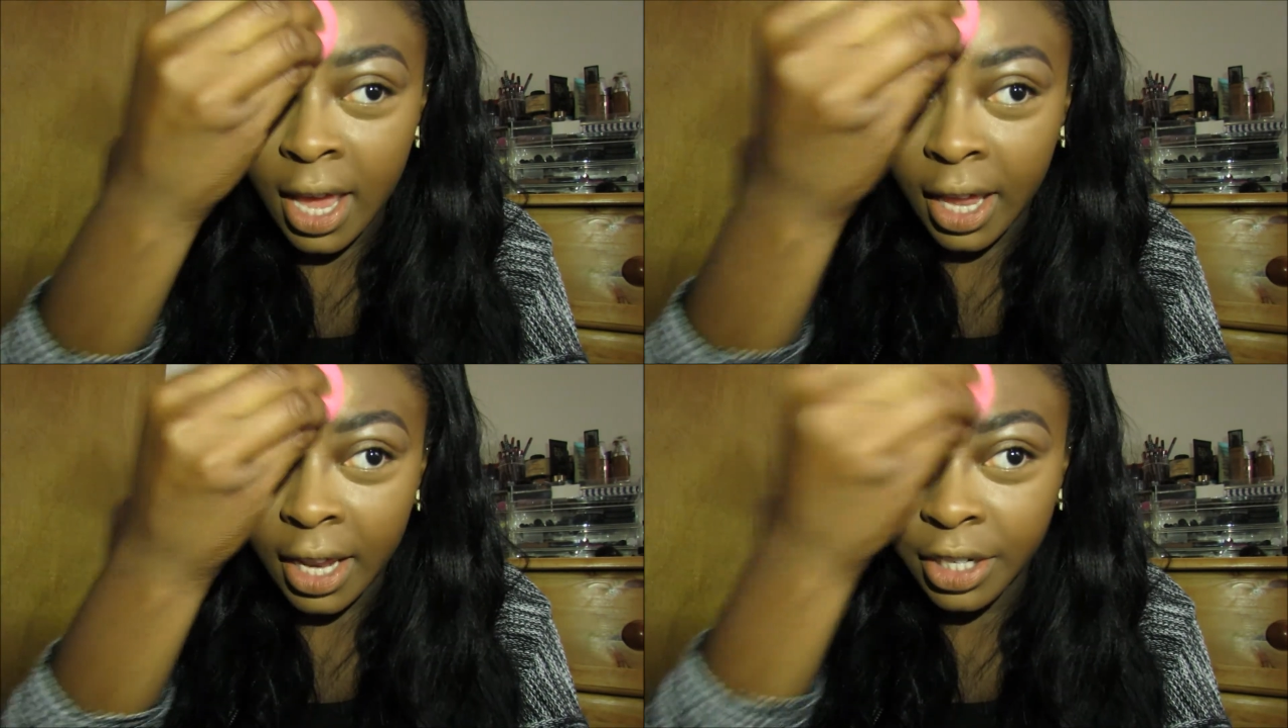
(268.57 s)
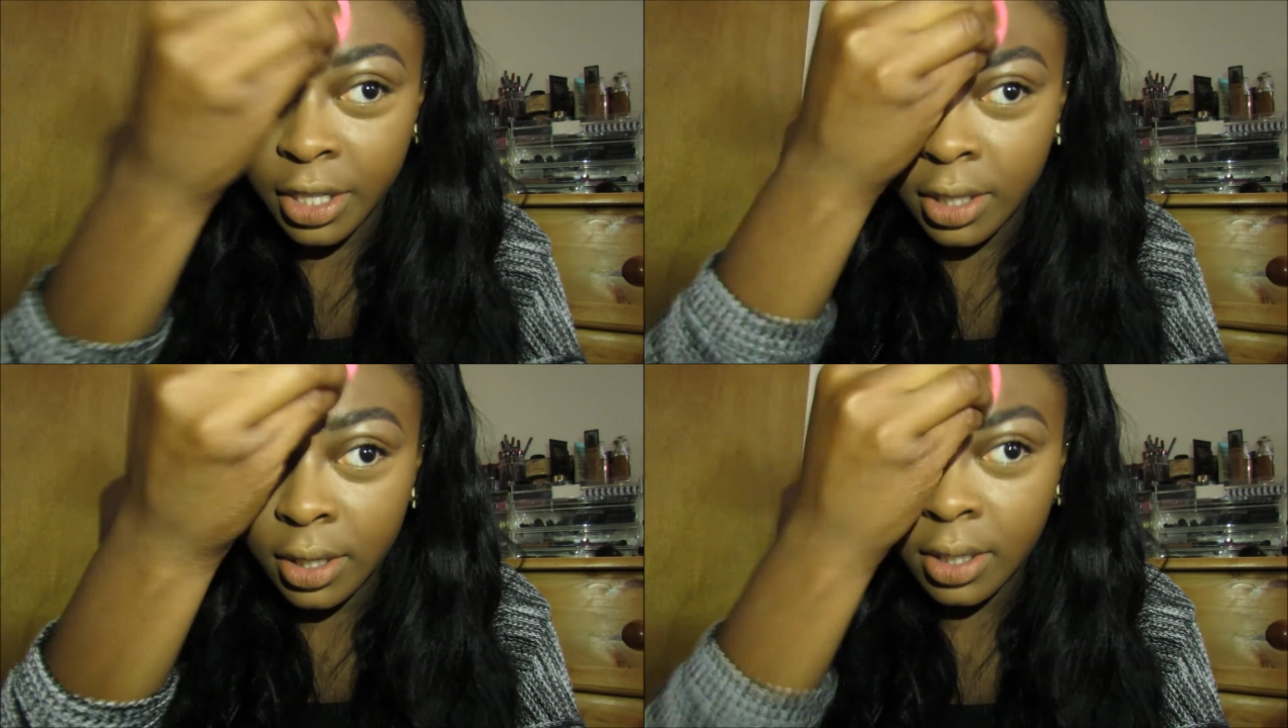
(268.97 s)
and I
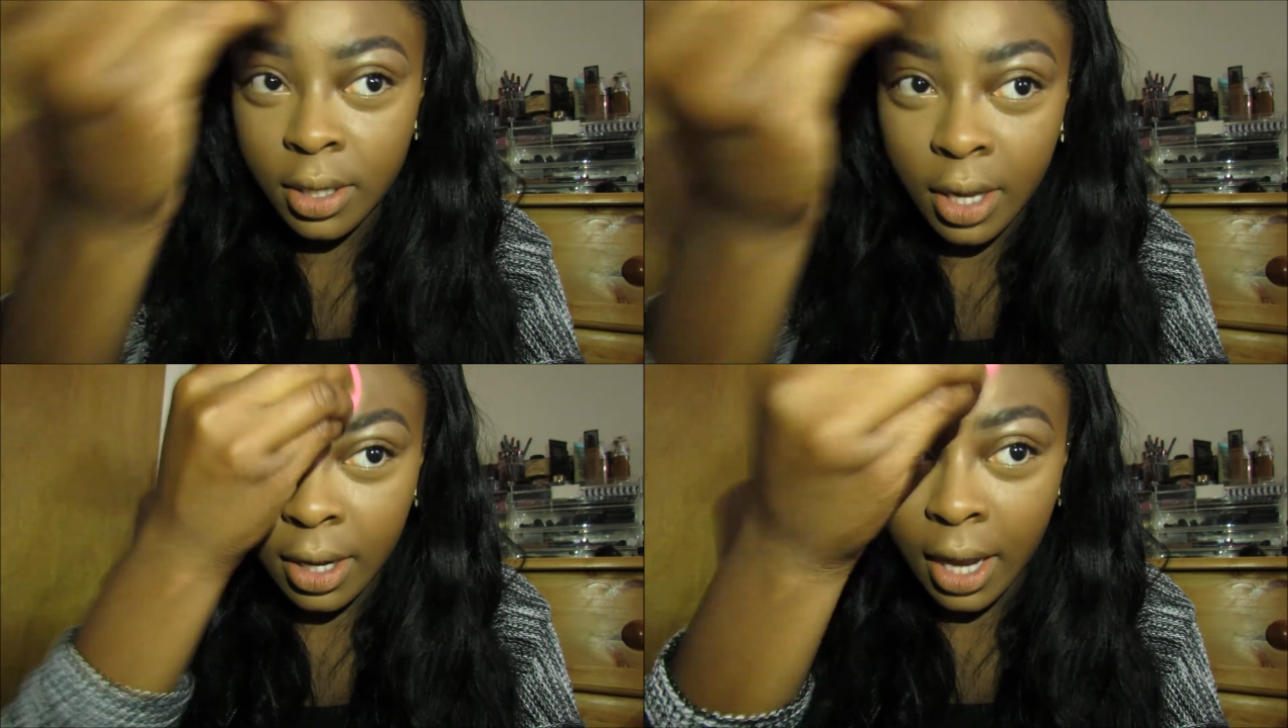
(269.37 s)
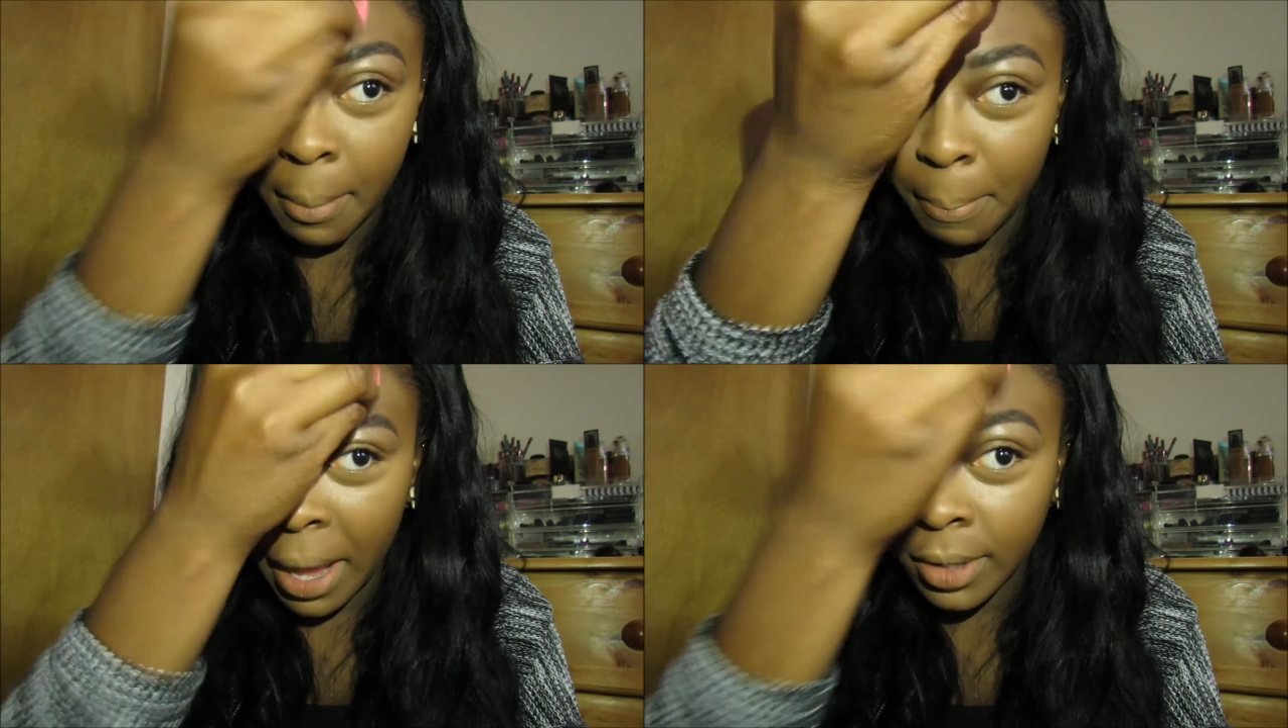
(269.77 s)
just
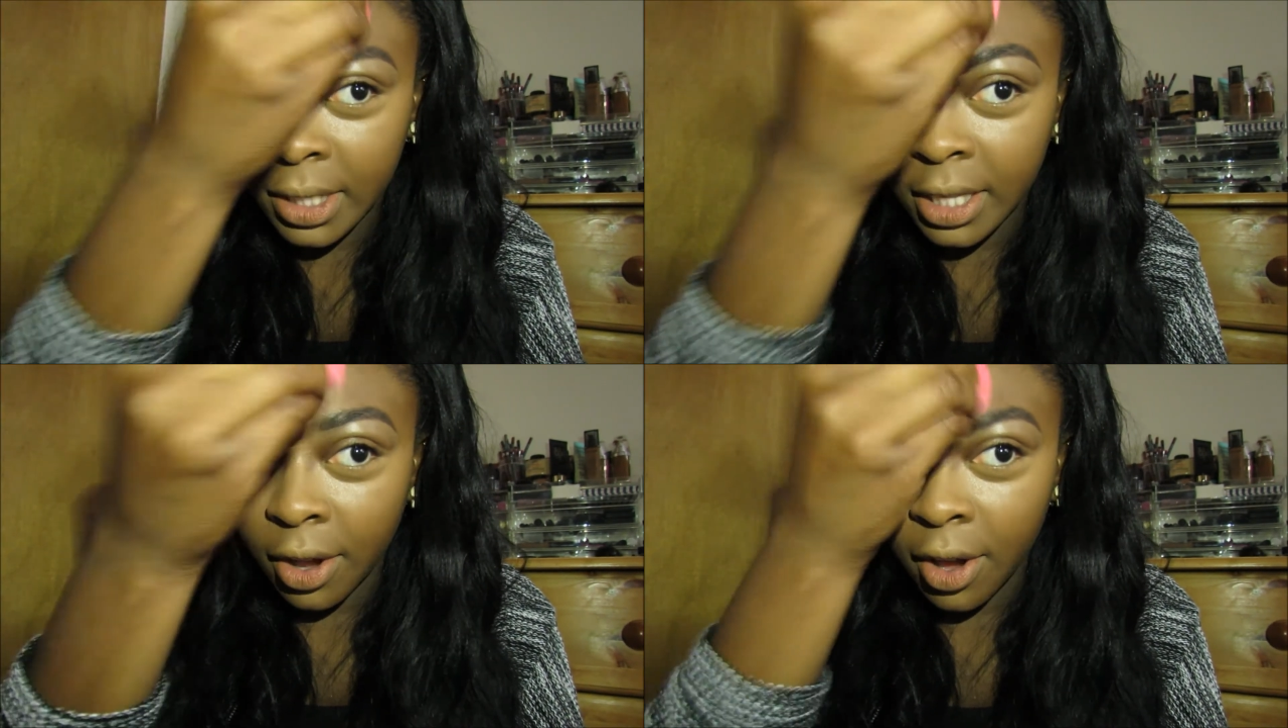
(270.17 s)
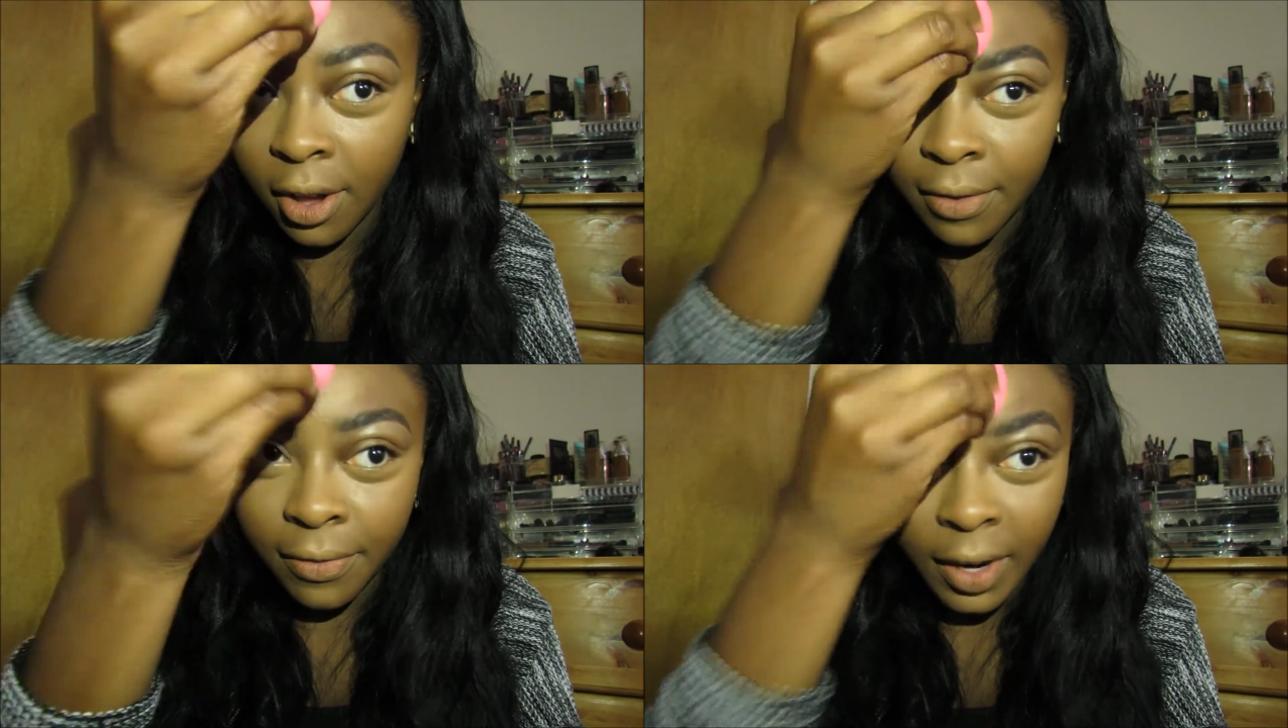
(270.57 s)
like bounce it
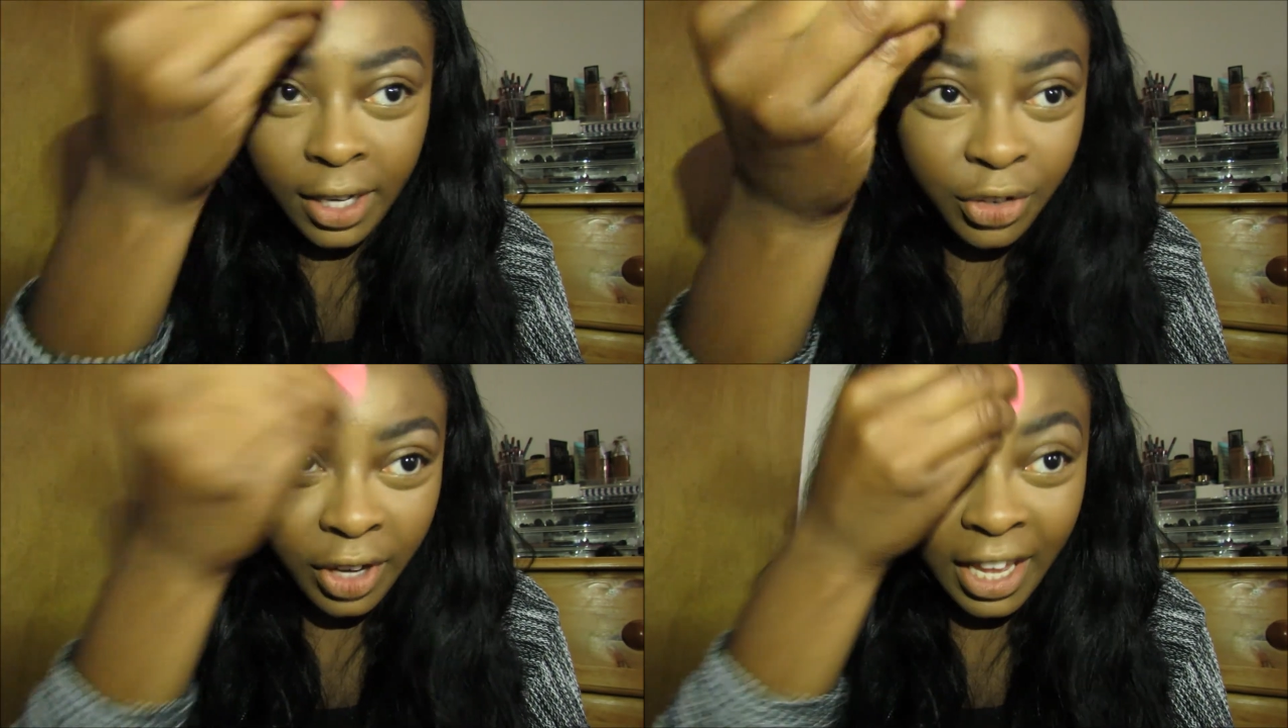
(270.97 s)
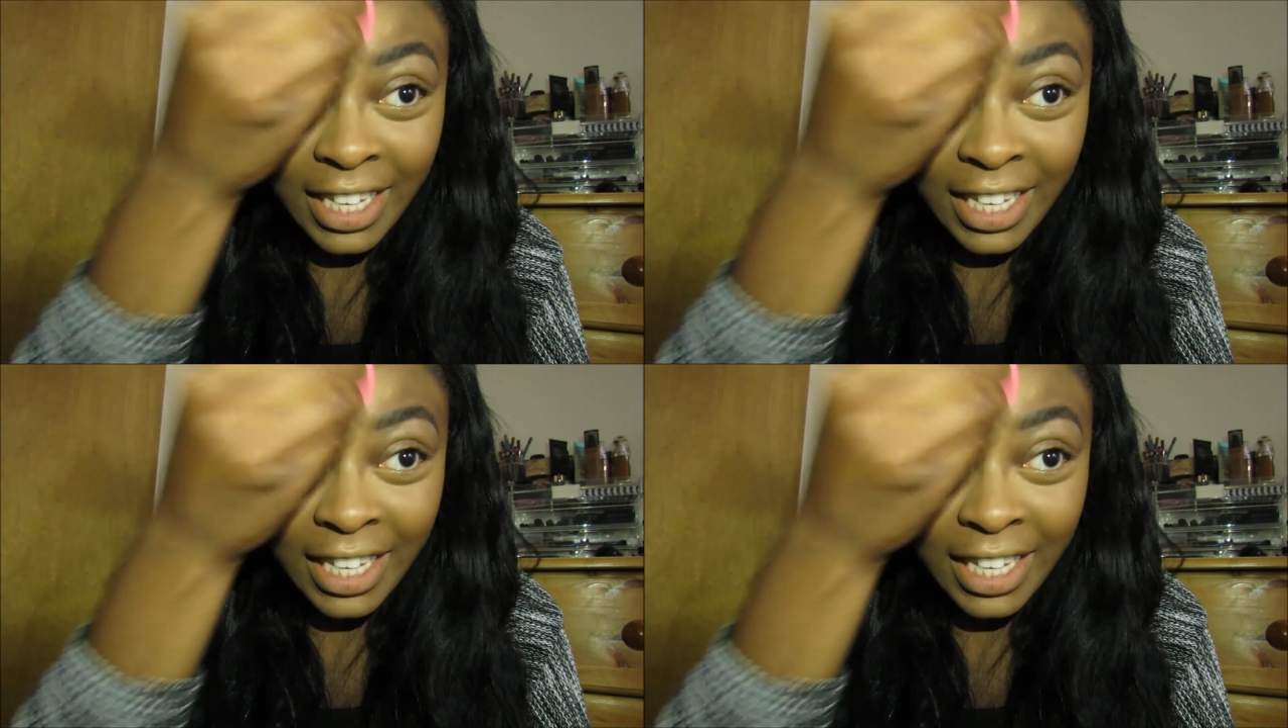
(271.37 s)
off, literally.